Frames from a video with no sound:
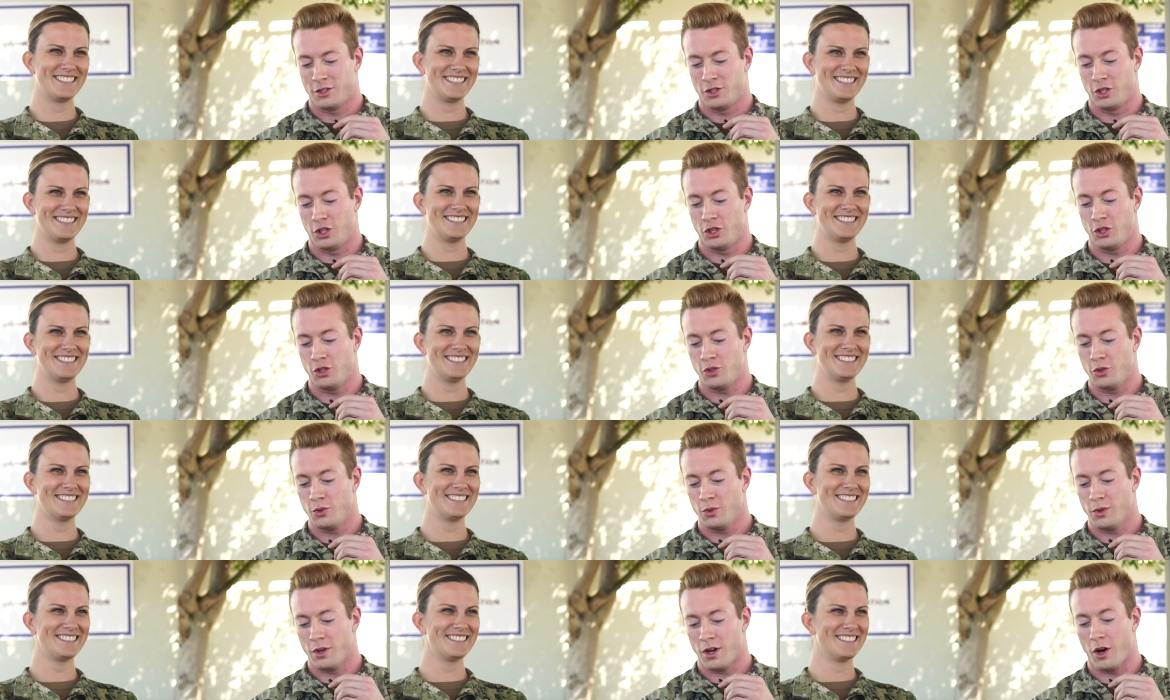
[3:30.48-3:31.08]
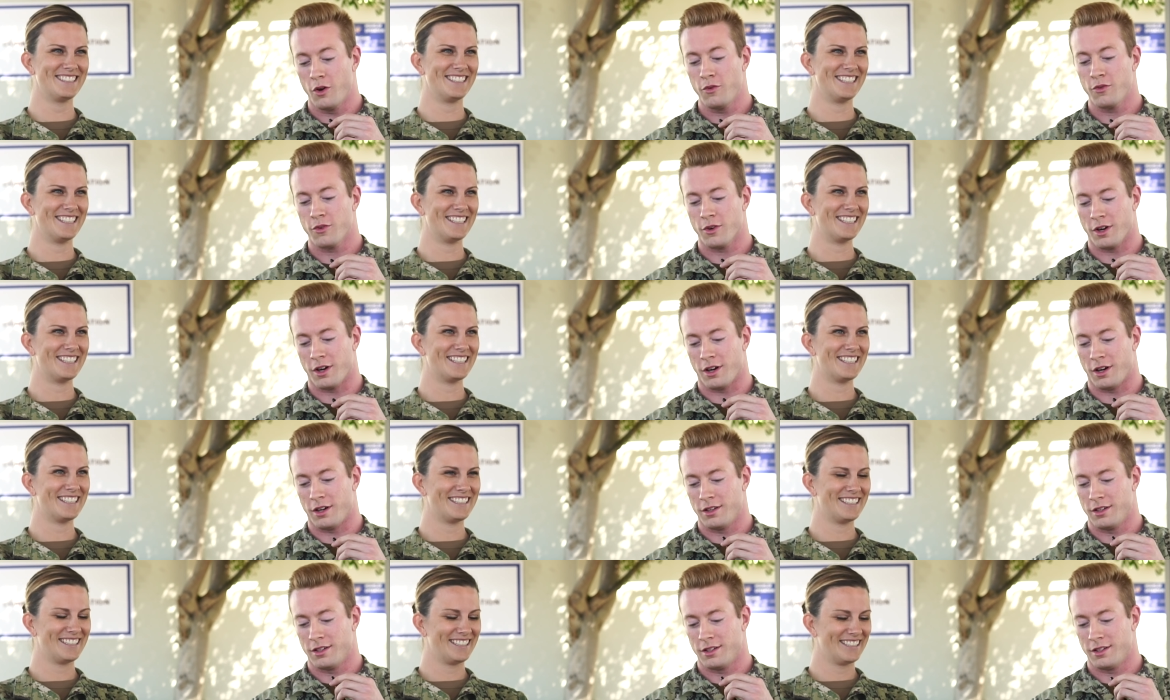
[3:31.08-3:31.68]
Speaker 1: Do you
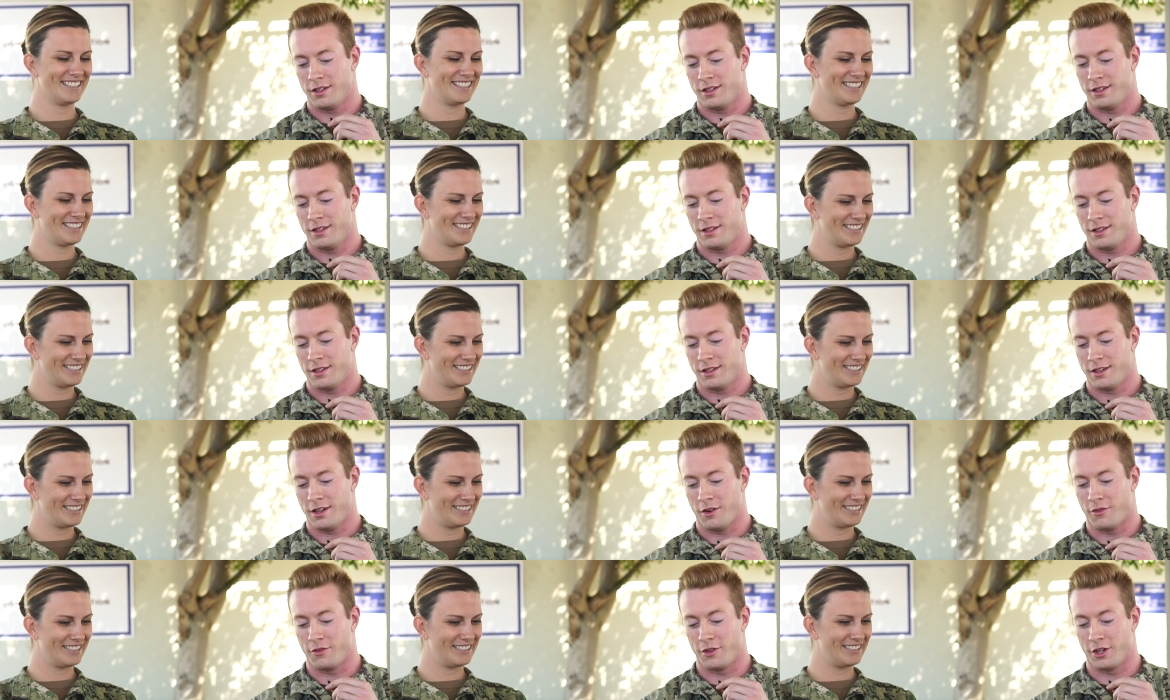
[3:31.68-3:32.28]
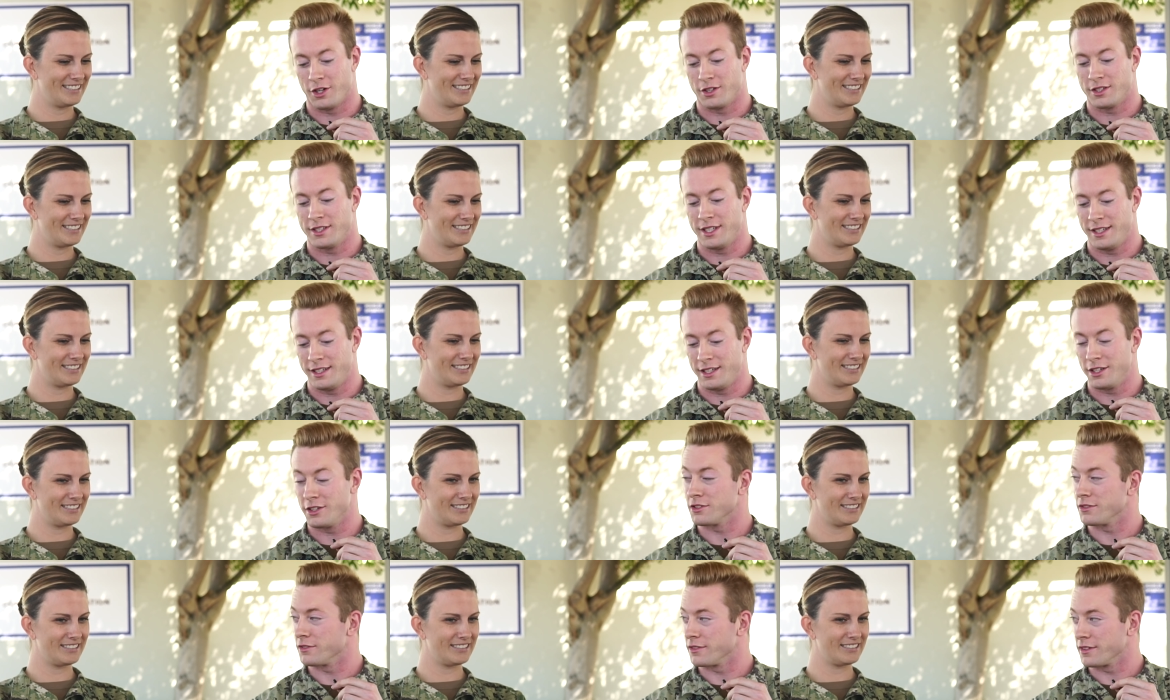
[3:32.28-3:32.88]
overall? over your 10
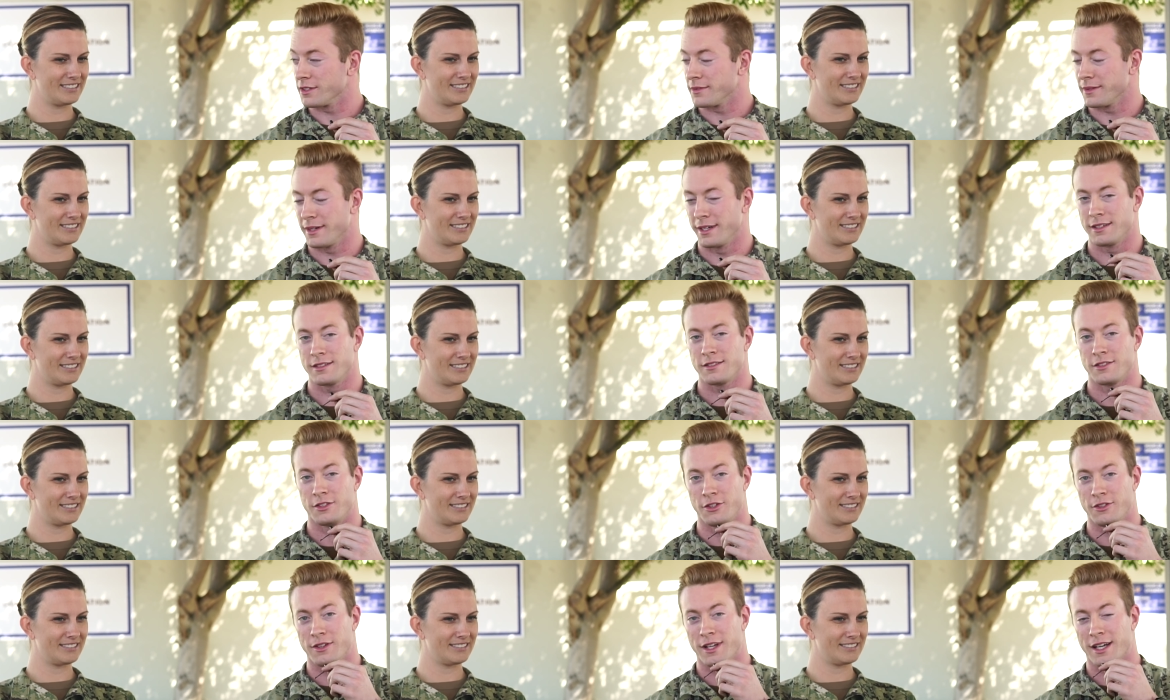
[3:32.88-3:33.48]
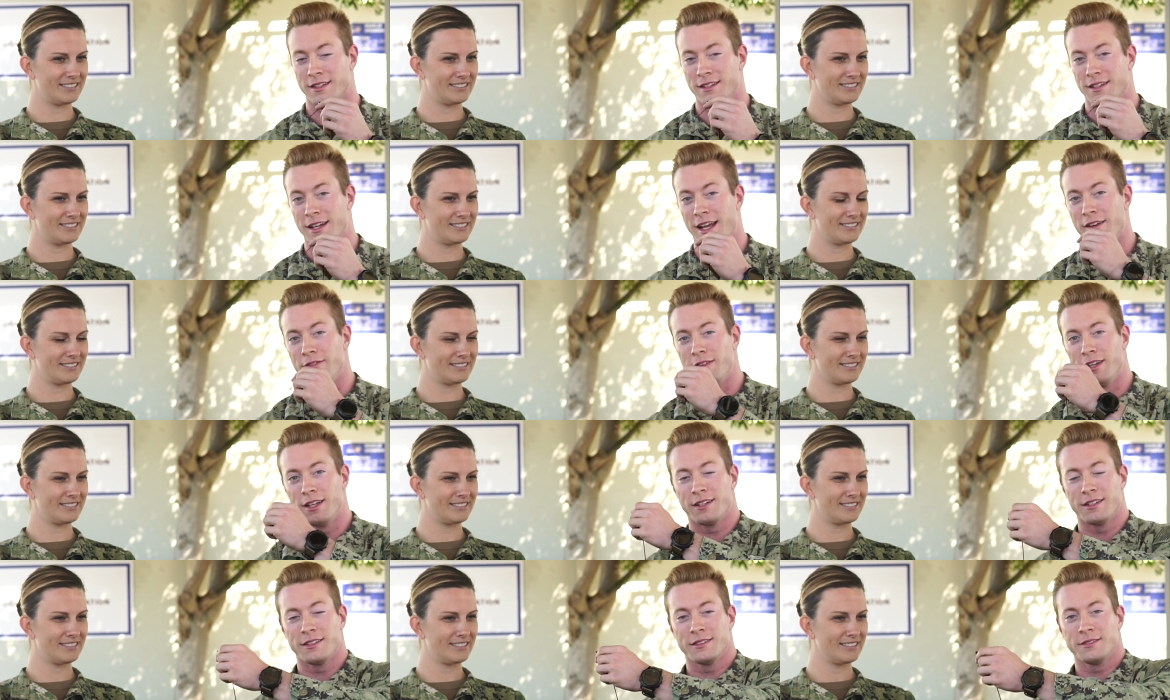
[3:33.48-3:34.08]
years of experience do you like the Navy?